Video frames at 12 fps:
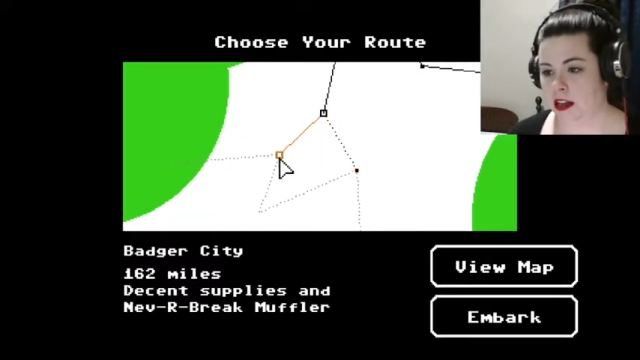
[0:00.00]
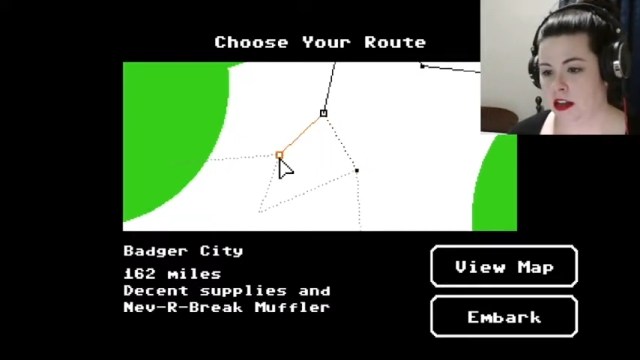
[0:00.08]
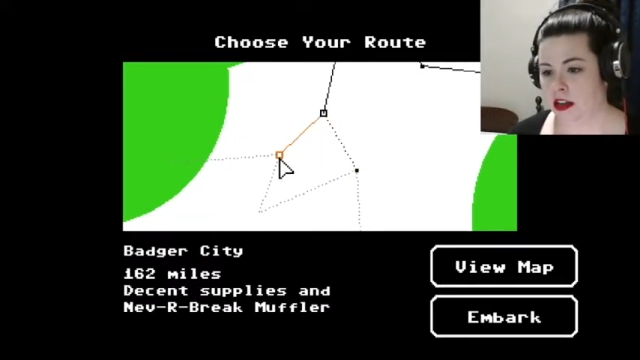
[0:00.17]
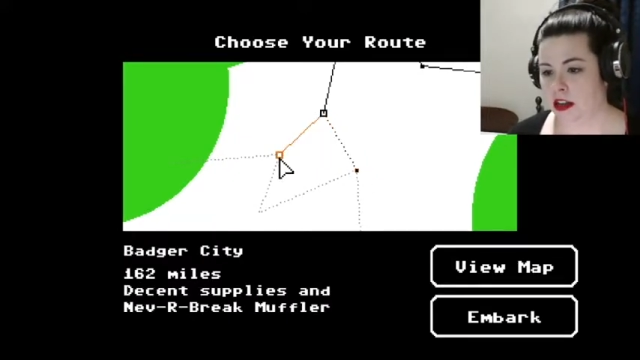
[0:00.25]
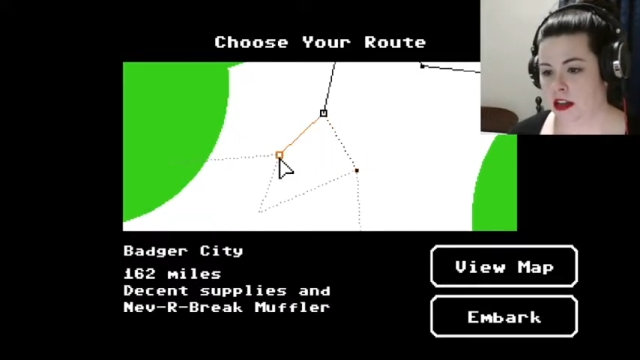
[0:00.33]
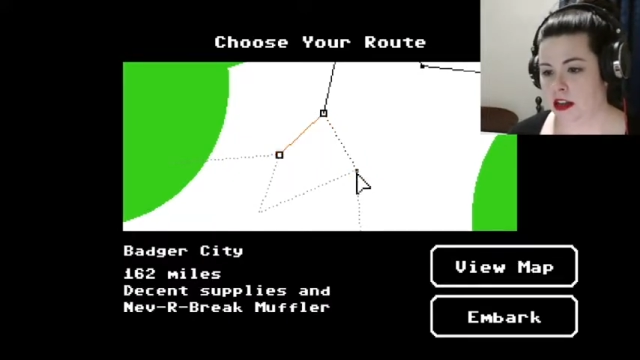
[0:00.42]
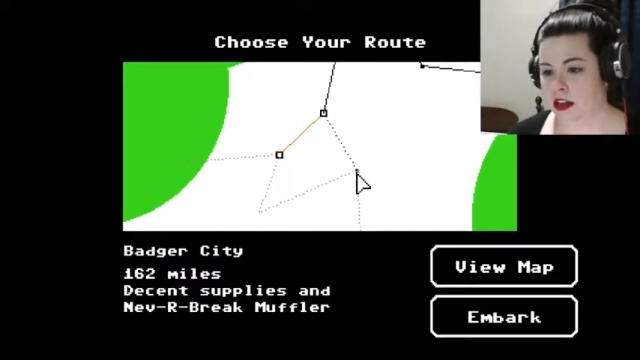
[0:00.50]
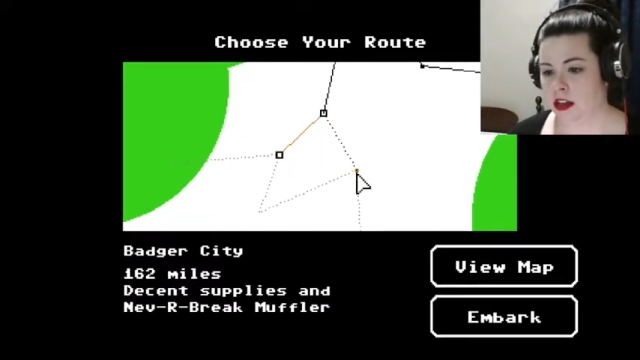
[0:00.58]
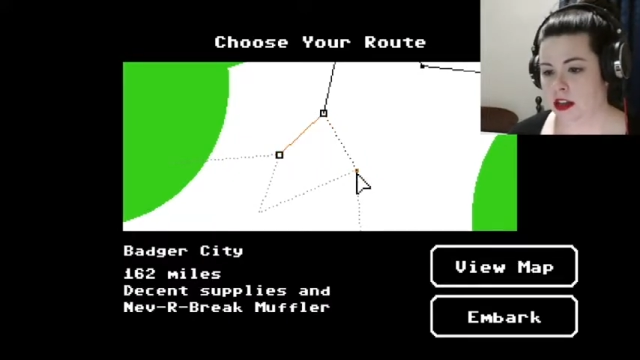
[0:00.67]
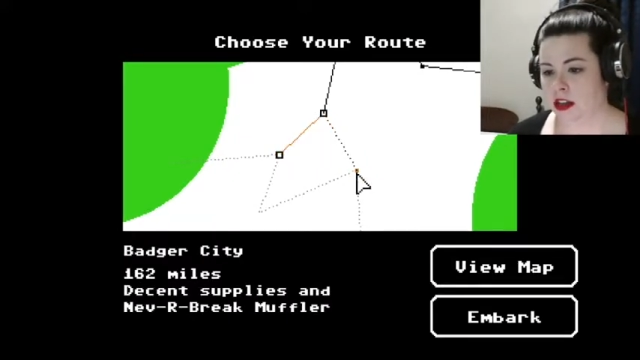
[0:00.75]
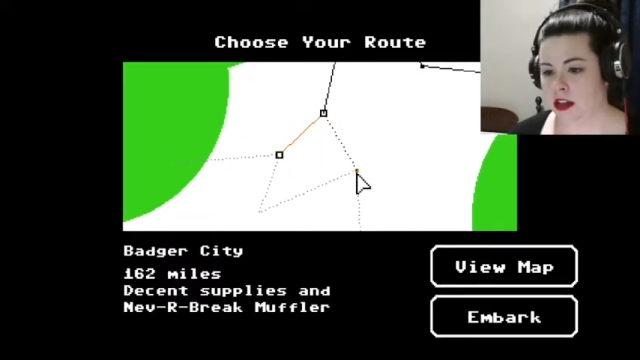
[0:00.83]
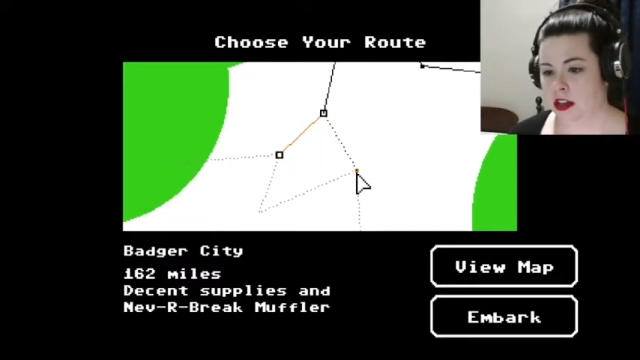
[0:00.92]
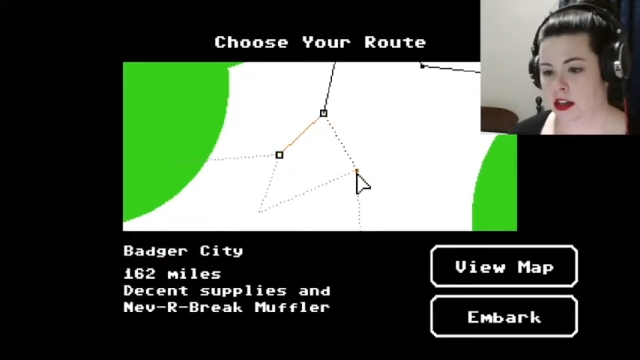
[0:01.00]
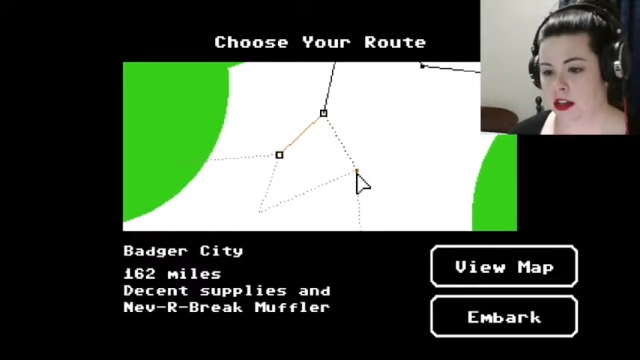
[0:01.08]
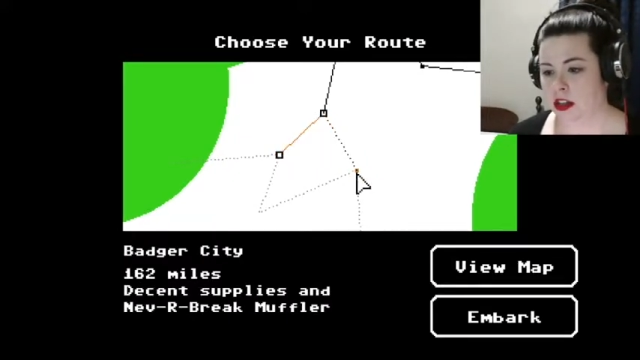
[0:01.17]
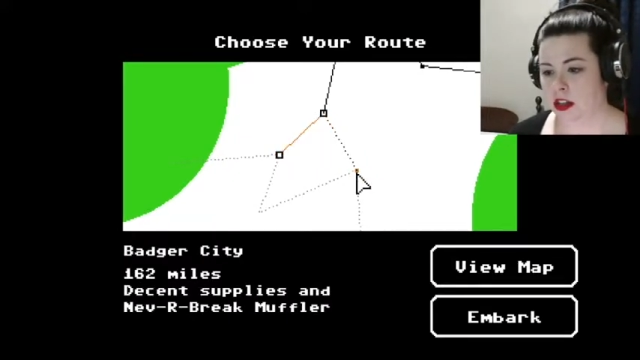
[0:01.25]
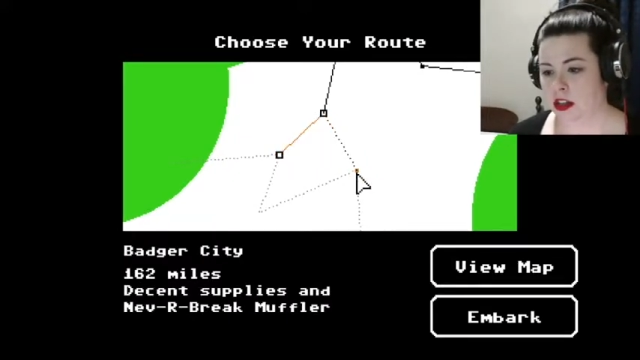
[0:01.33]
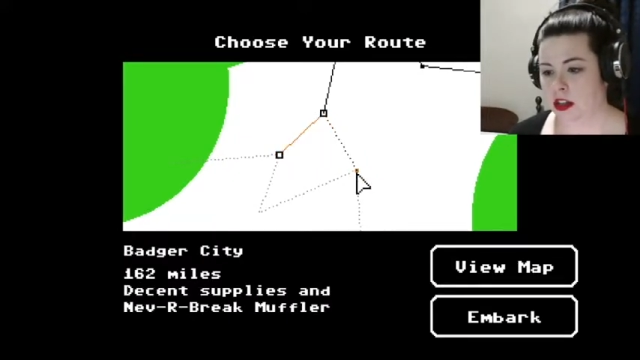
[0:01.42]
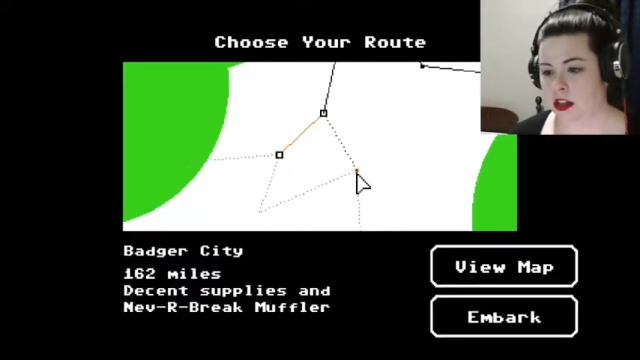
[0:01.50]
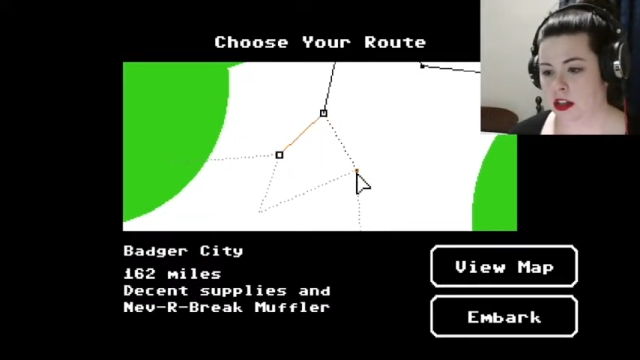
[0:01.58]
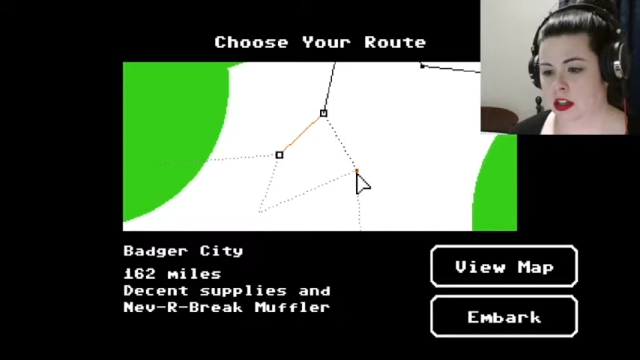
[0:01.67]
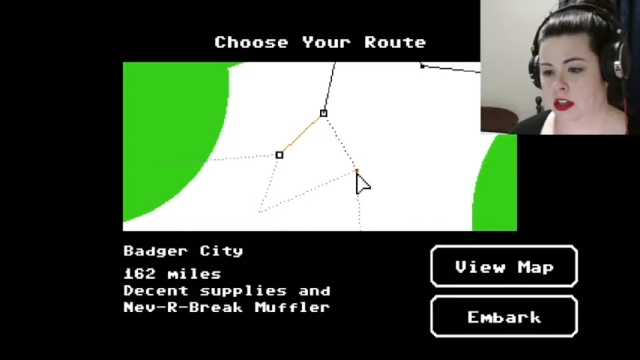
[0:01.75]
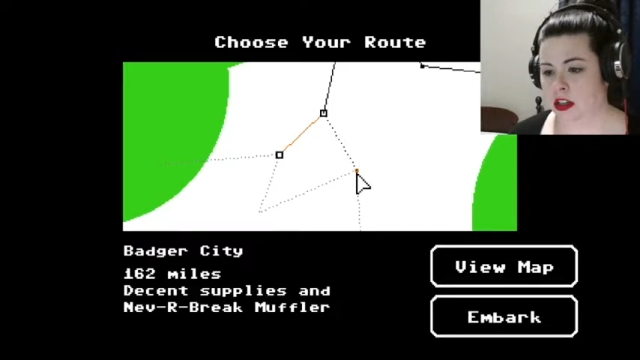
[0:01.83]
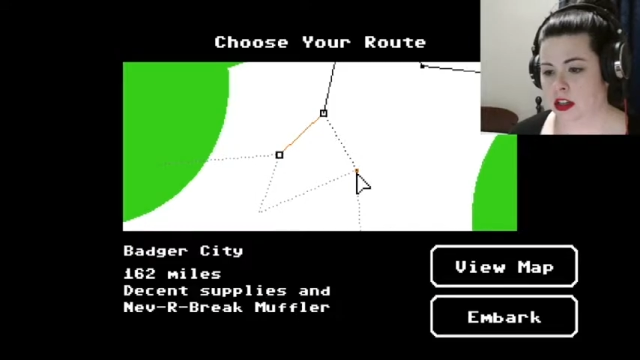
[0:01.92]

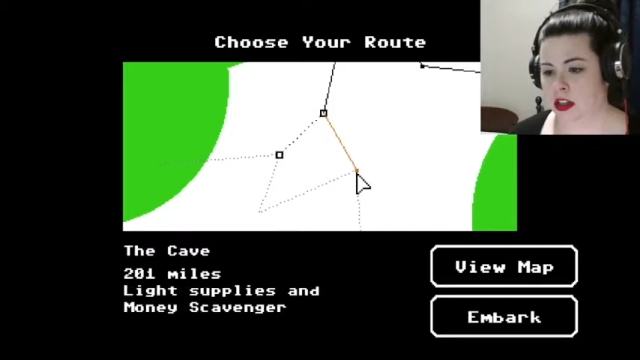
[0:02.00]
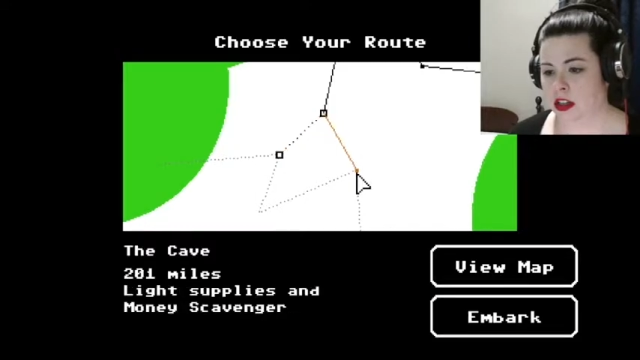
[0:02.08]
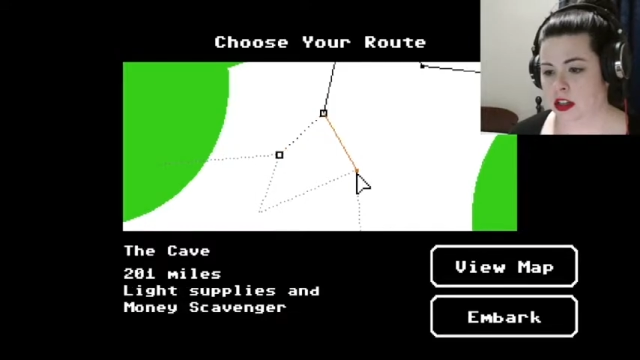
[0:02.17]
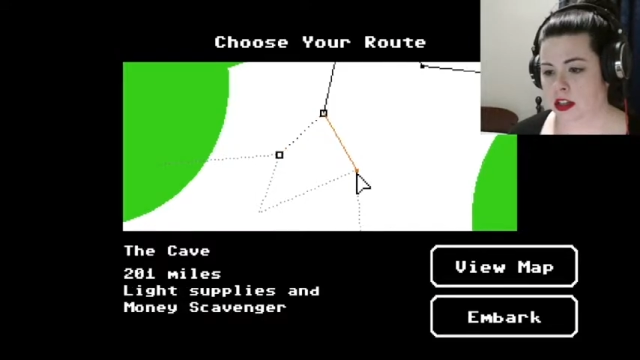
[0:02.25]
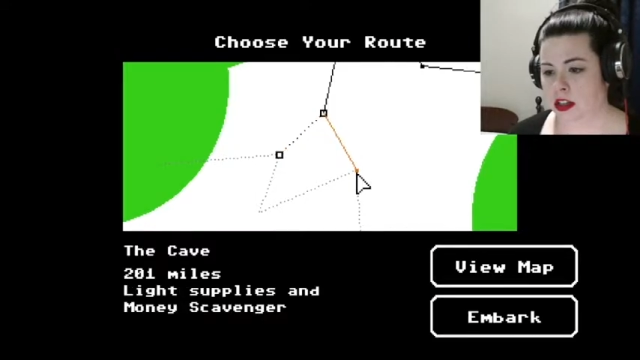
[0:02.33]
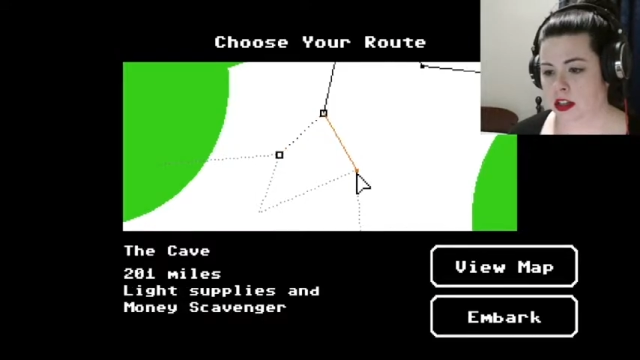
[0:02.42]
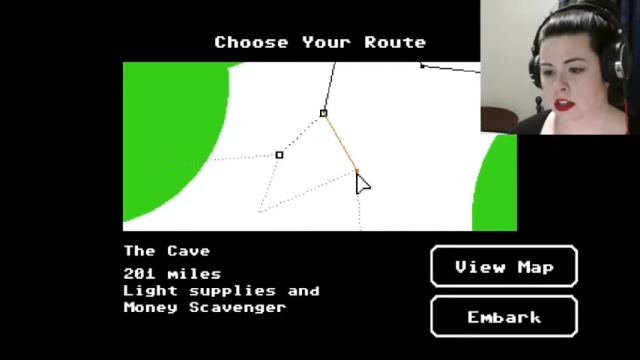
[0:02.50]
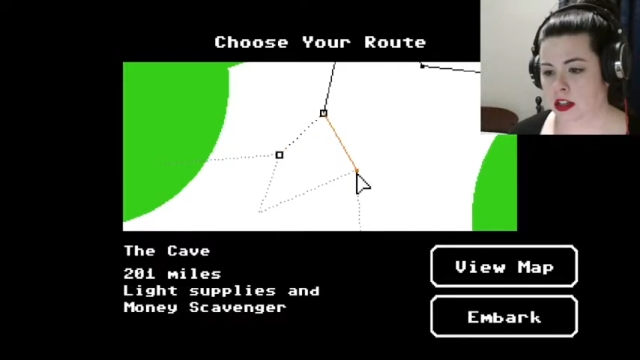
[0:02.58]
(no one is talking)